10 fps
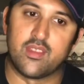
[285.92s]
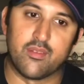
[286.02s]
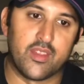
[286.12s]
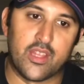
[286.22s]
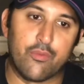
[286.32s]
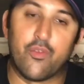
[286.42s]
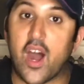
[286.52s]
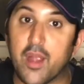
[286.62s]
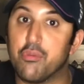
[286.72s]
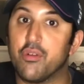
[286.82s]

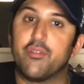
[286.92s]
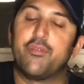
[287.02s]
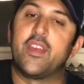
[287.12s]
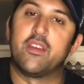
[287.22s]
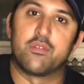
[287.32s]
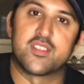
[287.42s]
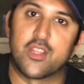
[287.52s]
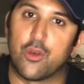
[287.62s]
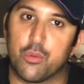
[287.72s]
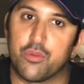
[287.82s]
vibrant feel to
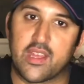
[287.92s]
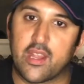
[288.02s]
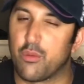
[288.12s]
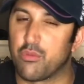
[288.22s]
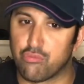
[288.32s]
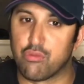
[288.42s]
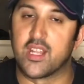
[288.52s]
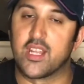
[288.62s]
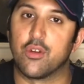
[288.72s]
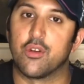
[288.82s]
the whole thing. I thought it was
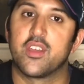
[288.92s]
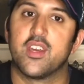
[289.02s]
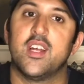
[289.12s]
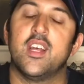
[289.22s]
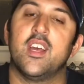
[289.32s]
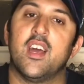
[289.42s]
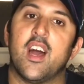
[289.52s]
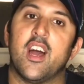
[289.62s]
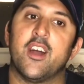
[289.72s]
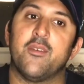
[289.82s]
really good.
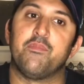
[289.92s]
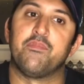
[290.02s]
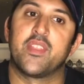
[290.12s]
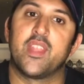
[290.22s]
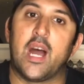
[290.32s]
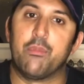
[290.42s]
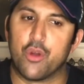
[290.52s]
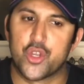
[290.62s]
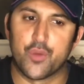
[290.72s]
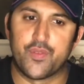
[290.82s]
I'm
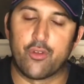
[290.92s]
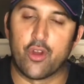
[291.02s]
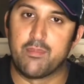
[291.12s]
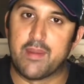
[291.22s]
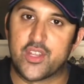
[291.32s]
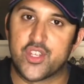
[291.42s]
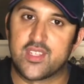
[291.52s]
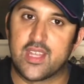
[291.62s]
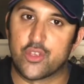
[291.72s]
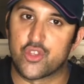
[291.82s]
not sure if they've got any
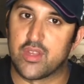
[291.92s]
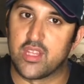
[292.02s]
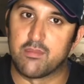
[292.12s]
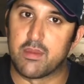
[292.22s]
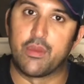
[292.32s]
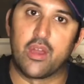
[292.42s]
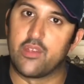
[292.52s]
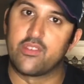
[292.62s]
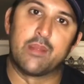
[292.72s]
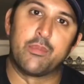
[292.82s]
matches against Australia. Maybe you
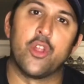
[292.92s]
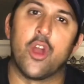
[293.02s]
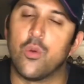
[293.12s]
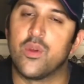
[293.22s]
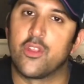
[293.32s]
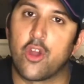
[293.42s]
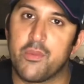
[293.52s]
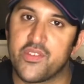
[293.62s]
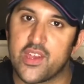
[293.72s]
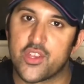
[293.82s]
guys can let me know in the
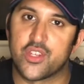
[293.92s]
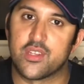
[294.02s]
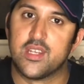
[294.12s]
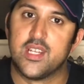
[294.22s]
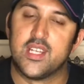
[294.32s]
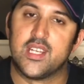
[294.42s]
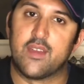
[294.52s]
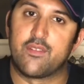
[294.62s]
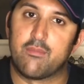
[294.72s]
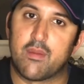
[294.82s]
comment section
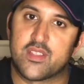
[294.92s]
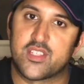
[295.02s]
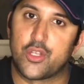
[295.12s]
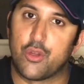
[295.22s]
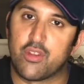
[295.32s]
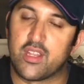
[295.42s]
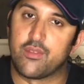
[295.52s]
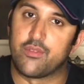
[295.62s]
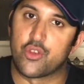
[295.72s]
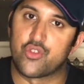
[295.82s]
if they managed to secure any
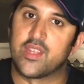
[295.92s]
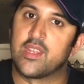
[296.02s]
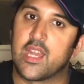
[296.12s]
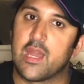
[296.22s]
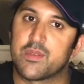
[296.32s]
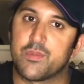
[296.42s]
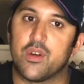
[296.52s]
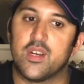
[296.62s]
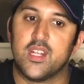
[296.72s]
of the Australian games. But